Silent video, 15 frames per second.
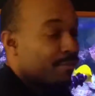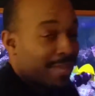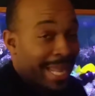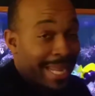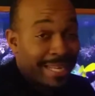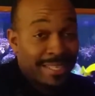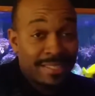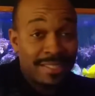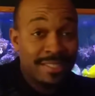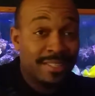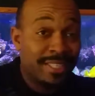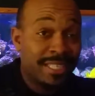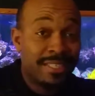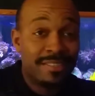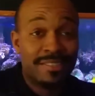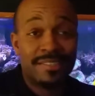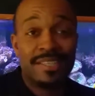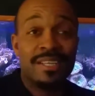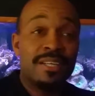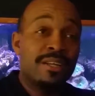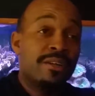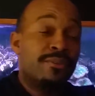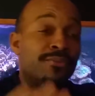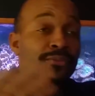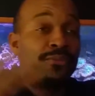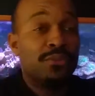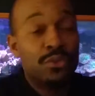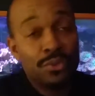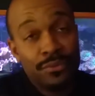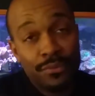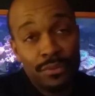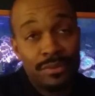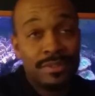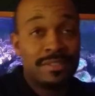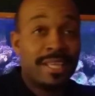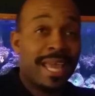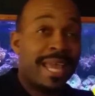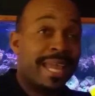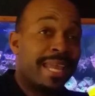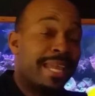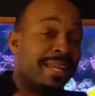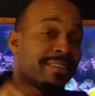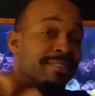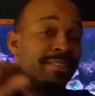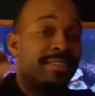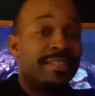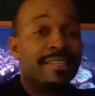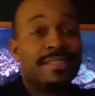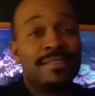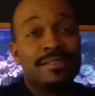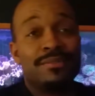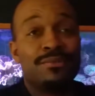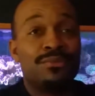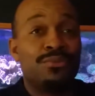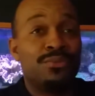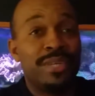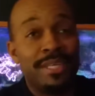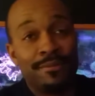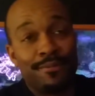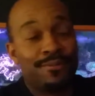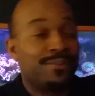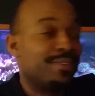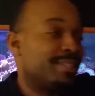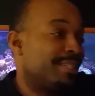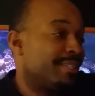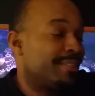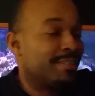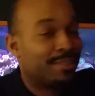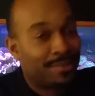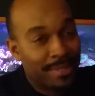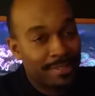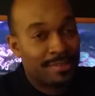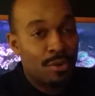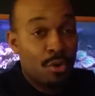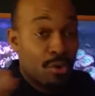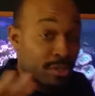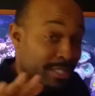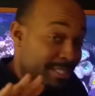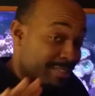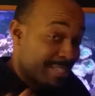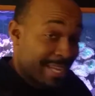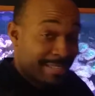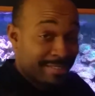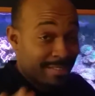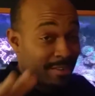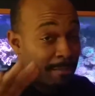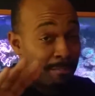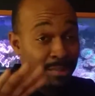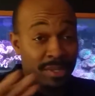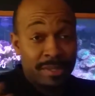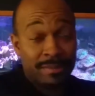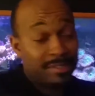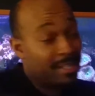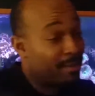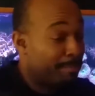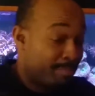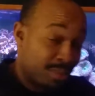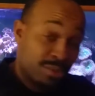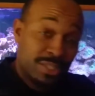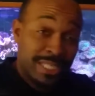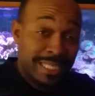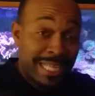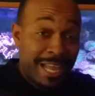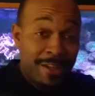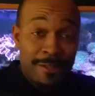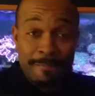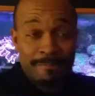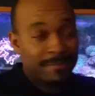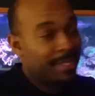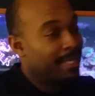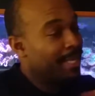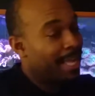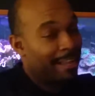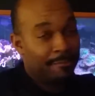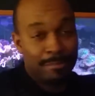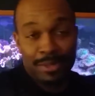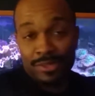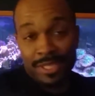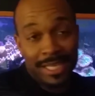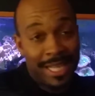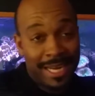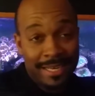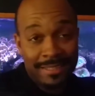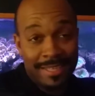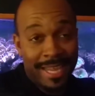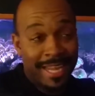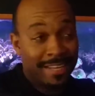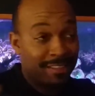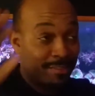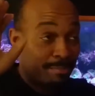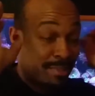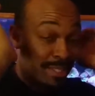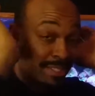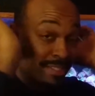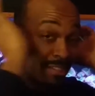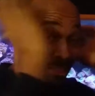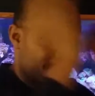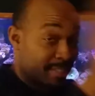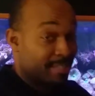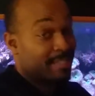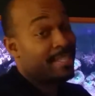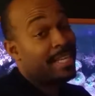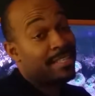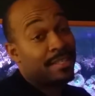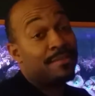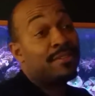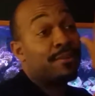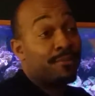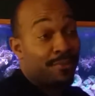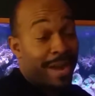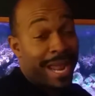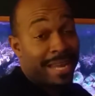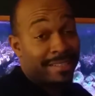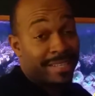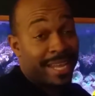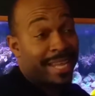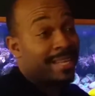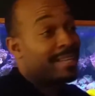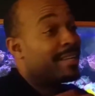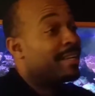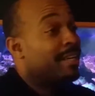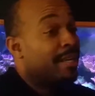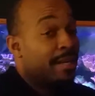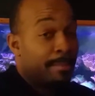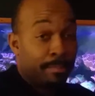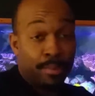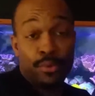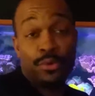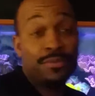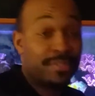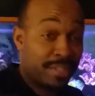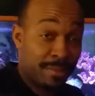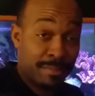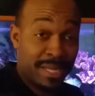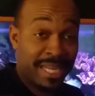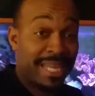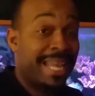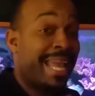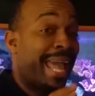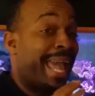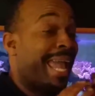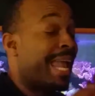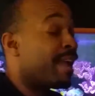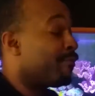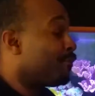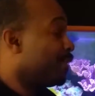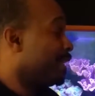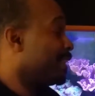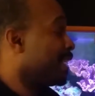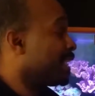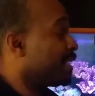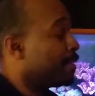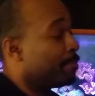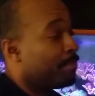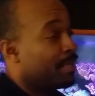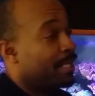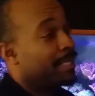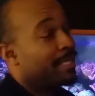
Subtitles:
like these fluval tanks and Reef, all these tanks they're building now. I've built a lot of tanks, but the success of the frag tank proves to me everything can be in